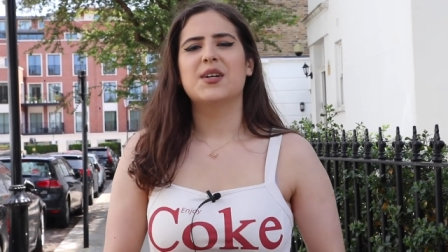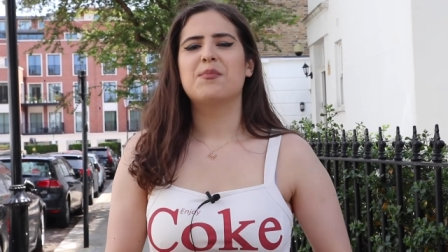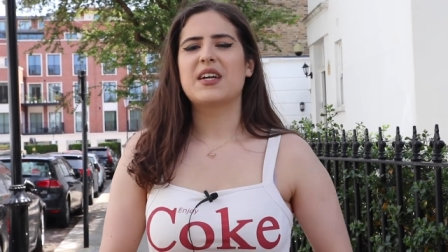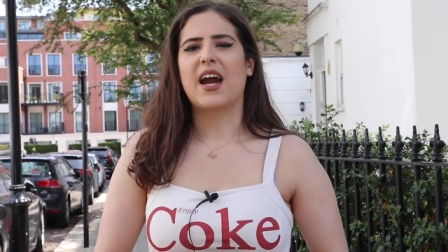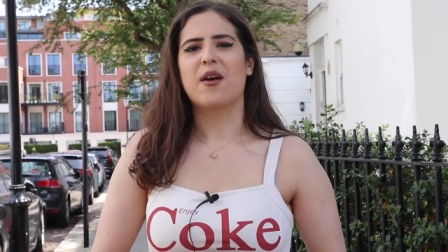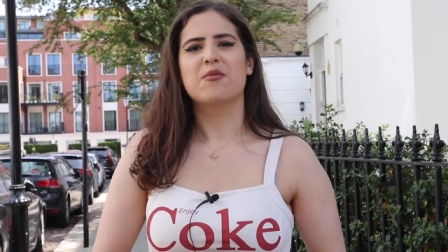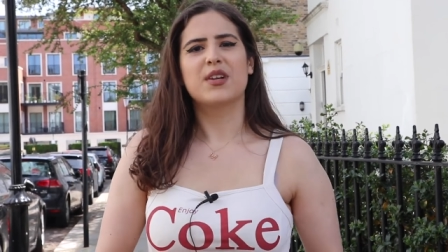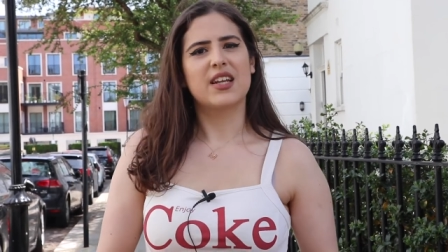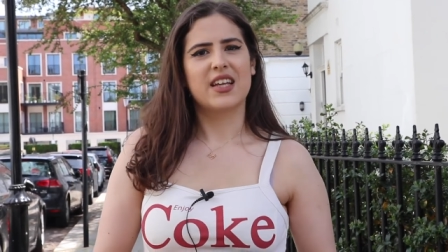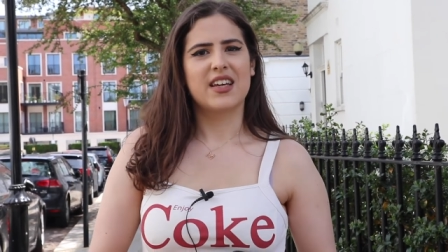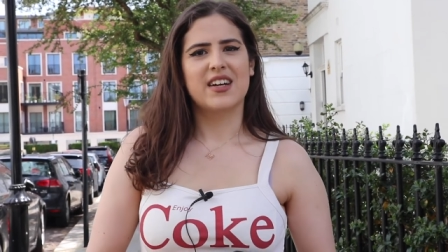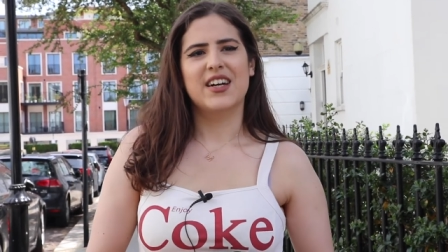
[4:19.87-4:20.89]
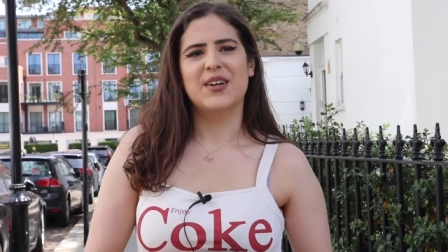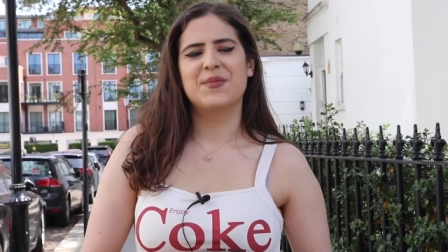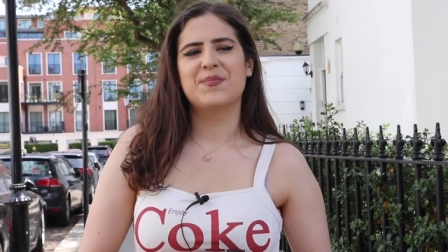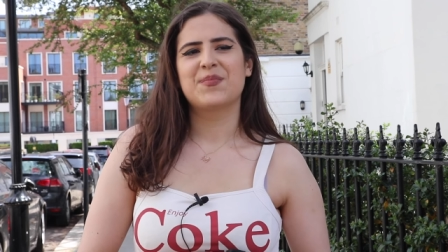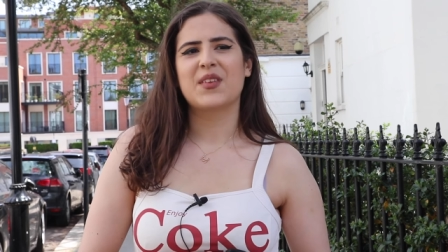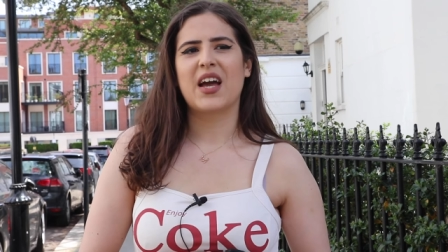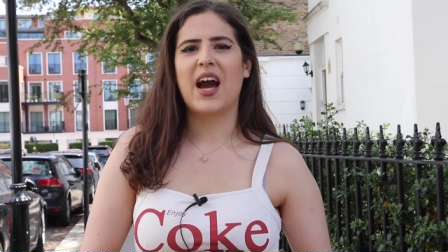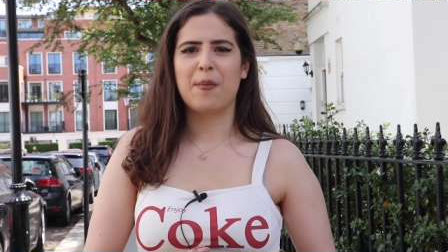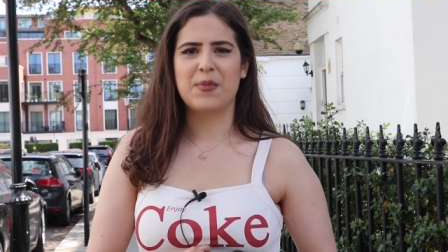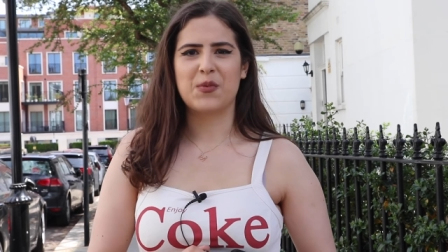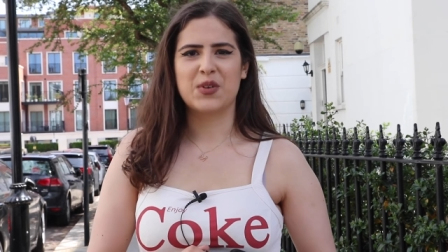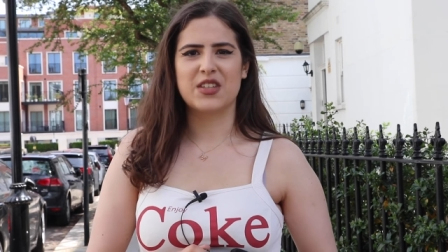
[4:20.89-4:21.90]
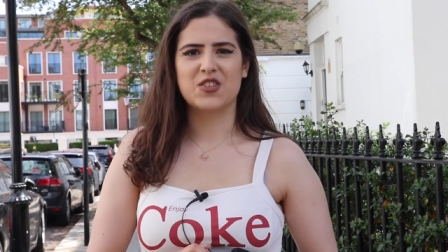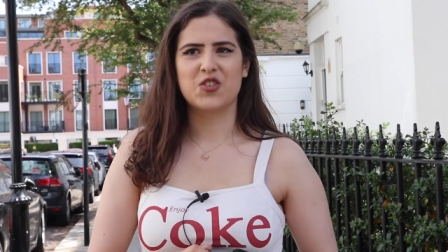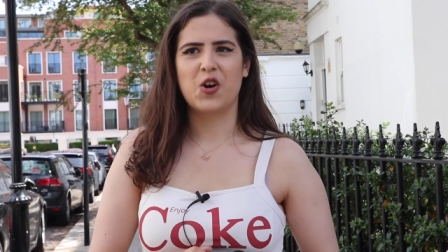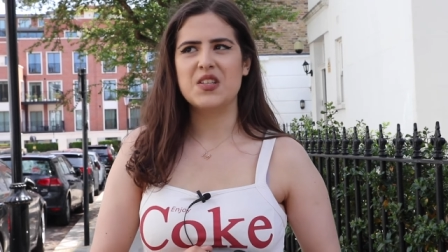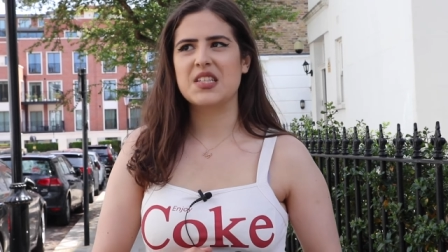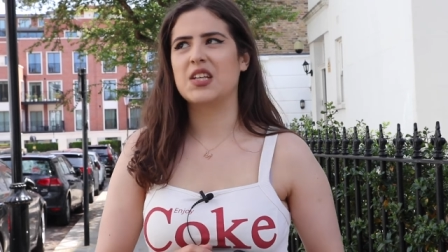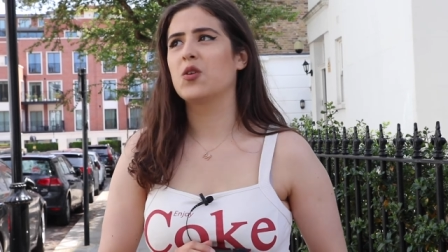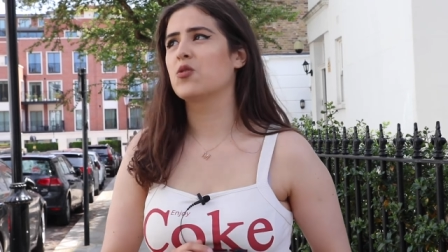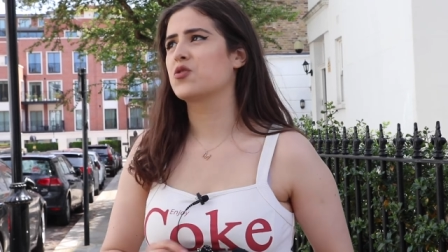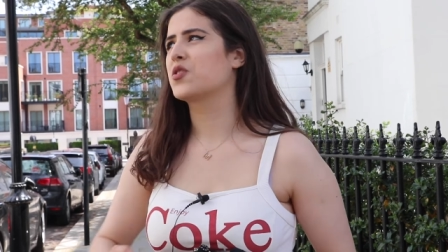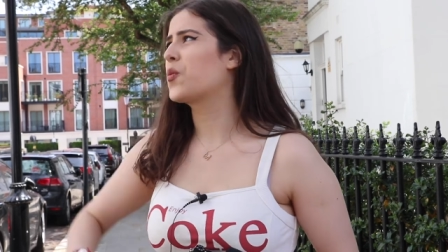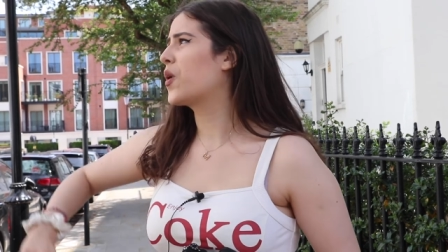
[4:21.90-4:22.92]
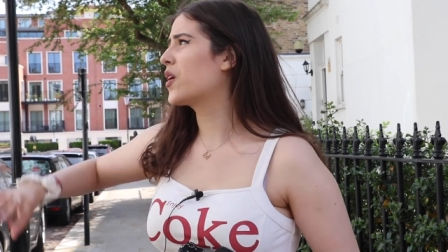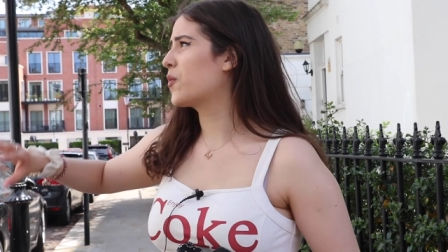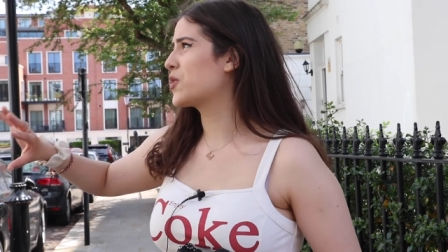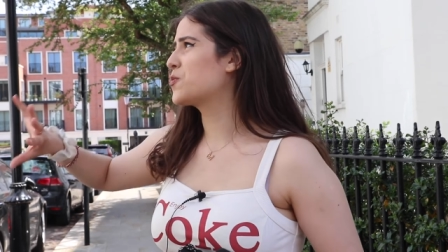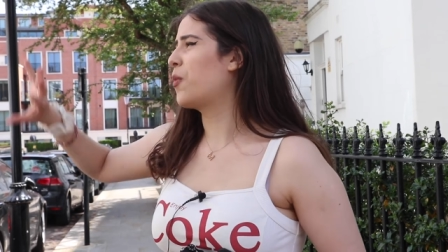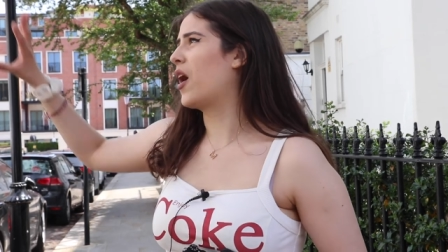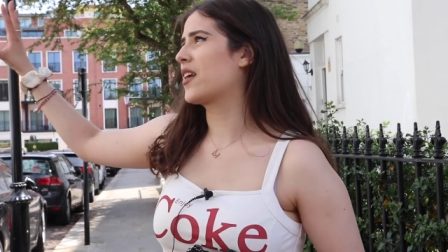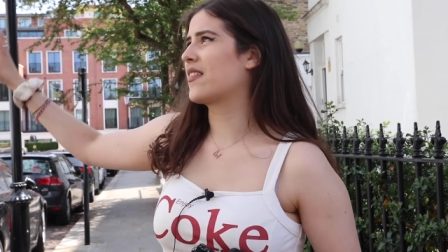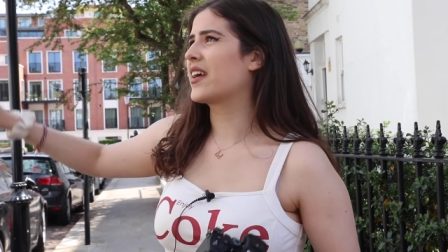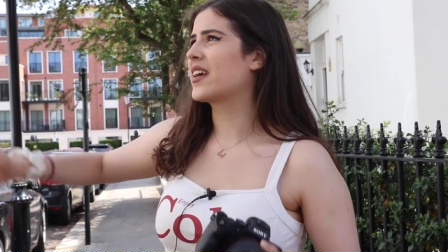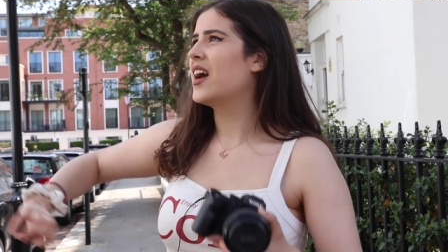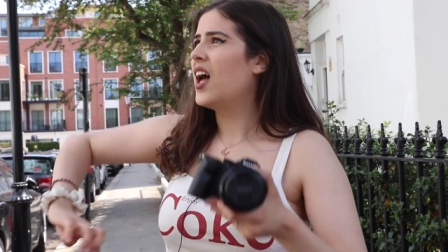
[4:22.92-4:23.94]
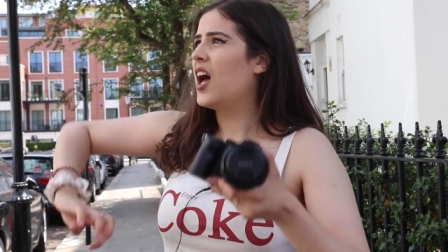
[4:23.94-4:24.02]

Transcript: but yeah, really happy with the shots, and also the, it was parked like